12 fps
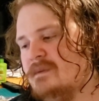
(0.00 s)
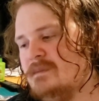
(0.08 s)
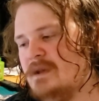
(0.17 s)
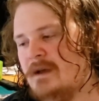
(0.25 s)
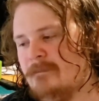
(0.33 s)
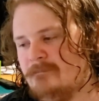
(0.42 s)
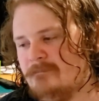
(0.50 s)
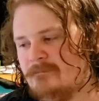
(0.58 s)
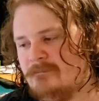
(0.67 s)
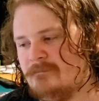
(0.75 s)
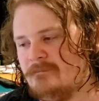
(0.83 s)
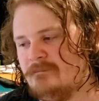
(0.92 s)
Yeah.
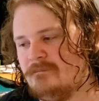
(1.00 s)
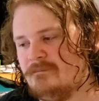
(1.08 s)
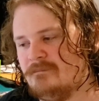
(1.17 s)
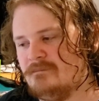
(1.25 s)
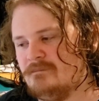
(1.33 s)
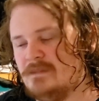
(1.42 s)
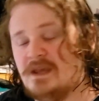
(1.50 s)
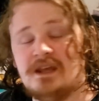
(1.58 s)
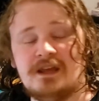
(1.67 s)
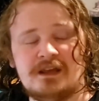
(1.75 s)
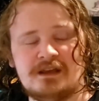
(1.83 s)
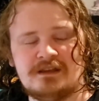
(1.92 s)

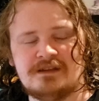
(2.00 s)
Yeah,